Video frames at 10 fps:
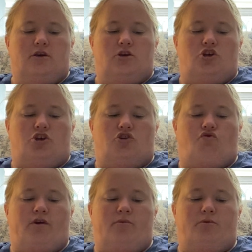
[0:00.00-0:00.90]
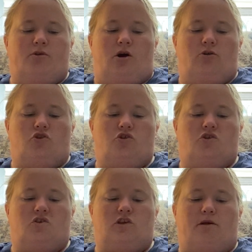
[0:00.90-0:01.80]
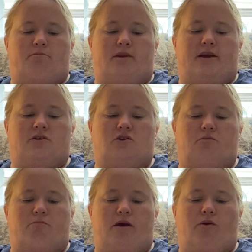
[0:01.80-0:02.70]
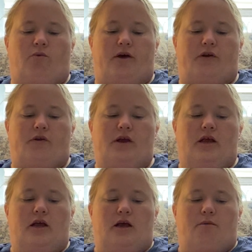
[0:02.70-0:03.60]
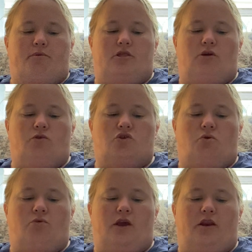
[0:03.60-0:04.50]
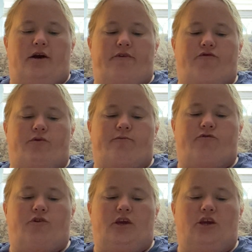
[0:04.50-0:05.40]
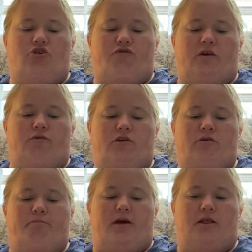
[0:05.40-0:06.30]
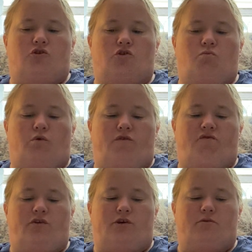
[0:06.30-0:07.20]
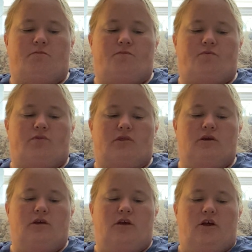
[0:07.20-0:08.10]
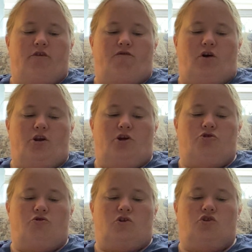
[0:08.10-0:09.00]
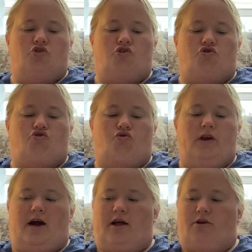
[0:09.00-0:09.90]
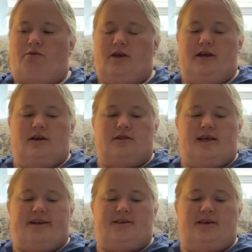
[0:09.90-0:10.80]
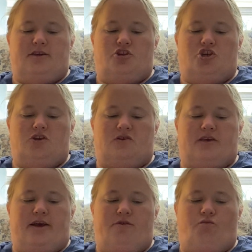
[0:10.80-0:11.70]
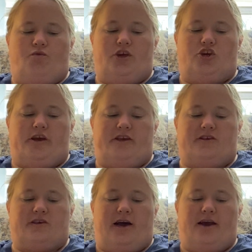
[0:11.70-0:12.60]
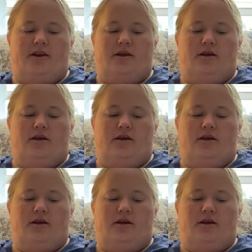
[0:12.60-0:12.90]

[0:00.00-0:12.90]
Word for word: She scrambled onto the stump next to Merryweather, but there was only enough room for each fairy to balance on one foot. Fauna looked into the tree hollow. That's it, she said, reaching inside.